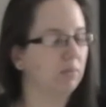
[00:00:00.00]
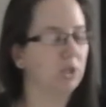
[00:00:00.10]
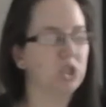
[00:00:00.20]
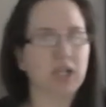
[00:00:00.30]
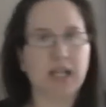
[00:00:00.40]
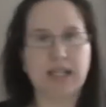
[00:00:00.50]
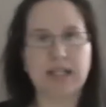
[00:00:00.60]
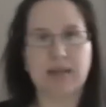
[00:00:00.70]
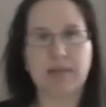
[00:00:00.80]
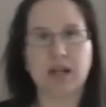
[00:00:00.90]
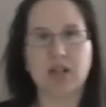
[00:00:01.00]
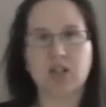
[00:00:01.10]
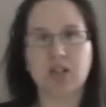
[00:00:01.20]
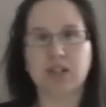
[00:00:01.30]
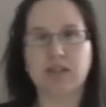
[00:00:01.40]
which are easily
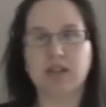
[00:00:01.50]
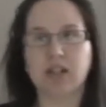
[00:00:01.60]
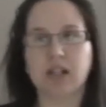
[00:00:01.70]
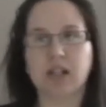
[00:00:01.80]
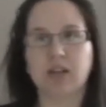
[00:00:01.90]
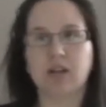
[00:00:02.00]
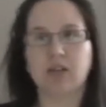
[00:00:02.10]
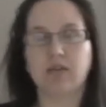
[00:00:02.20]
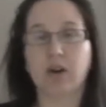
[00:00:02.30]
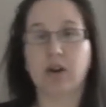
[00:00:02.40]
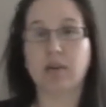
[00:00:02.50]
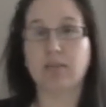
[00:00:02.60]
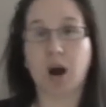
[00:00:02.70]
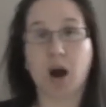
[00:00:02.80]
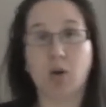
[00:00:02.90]
managed. It's definitely a very
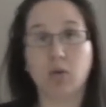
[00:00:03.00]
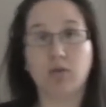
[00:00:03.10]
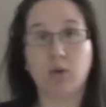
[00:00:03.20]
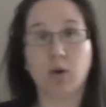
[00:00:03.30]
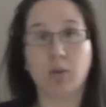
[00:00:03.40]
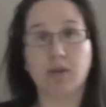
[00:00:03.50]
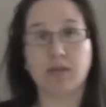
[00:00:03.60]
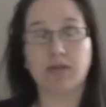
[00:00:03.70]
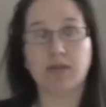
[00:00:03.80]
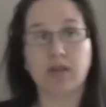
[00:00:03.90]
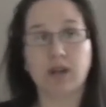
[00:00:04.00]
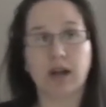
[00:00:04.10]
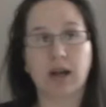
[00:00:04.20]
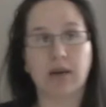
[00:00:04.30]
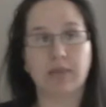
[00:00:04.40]
mild form of
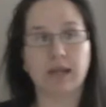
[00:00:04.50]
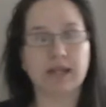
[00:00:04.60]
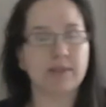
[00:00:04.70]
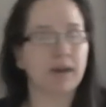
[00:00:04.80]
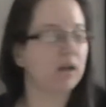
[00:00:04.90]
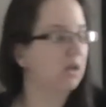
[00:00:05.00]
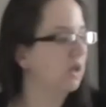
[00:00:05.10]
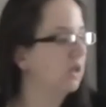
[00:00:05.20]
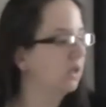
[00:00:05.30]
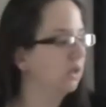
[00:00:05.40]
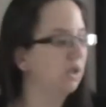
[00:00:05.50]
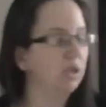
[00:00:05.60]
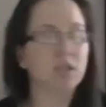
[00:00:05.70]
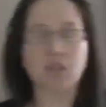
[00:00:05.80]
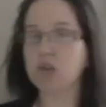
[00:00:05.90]
eczema.
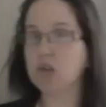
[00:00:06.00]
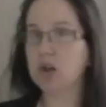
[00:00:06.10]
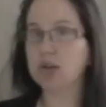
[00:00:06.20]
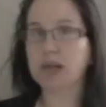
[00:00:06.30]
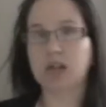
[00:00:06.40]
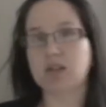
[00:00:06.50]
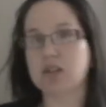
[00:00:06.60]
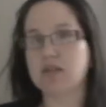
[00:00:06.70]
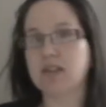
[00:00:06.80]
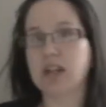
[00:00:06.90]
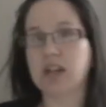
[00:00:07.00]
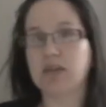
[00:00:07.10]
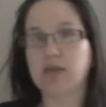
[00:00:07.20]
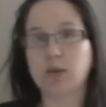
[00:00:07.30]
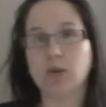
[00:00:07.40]
It's not because of any
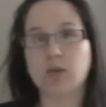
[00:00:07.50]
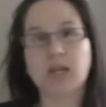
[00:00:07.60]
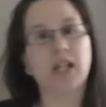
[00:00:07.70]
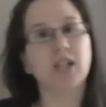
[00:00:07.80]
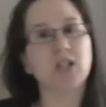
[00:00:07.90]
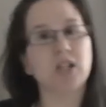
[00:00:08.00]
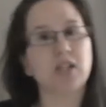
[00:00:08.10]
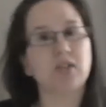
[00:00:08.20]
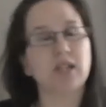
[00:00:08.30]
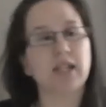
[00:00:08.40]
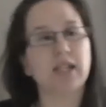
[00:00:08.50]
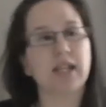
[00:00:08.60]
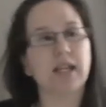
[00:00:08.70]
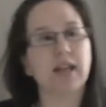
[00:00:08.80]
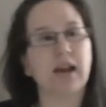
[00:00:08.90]
food allergies or
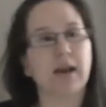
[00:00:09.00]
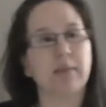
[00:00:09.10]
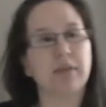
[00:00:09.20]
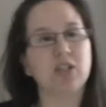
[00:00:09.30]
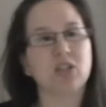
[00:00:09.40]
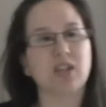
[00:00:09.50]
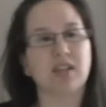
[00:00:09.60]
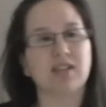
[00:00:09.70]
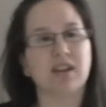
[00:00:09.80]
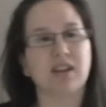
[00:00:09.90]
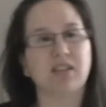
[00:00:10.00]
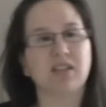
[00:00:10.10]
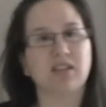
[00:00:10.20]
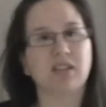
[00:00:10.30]
anything, it's just a